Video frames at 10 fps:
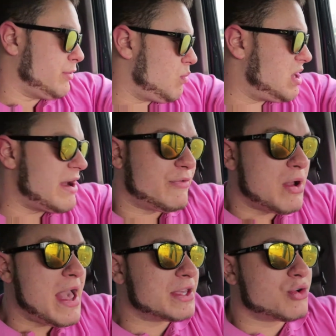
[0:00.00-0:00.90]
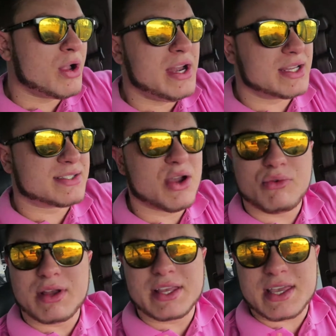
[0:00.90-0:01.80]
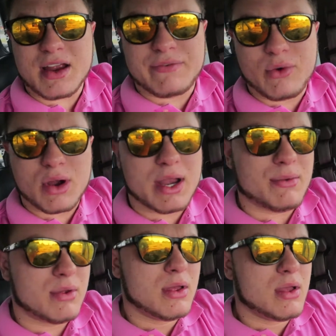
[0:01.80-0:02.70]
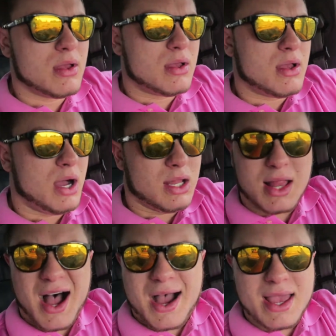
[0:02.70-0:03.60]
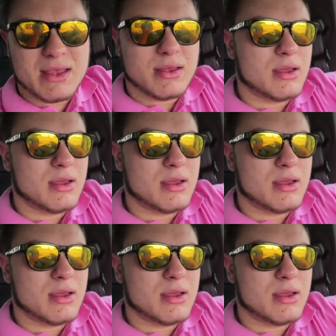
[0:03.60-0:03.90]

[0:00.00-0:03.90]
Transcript: From what I've read, critics don't really care for it a lot.